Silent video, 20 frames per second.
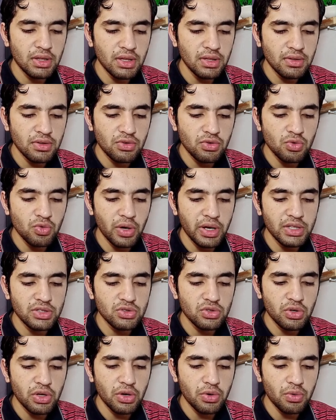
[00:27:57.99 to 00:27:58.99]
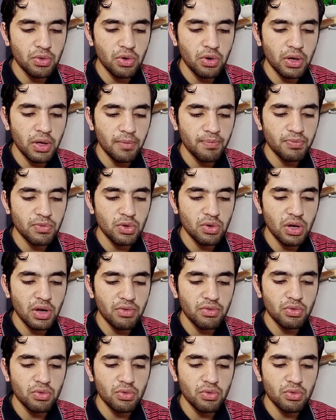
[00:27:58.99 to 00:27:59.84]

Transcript: this is 2n square rule. Okay, you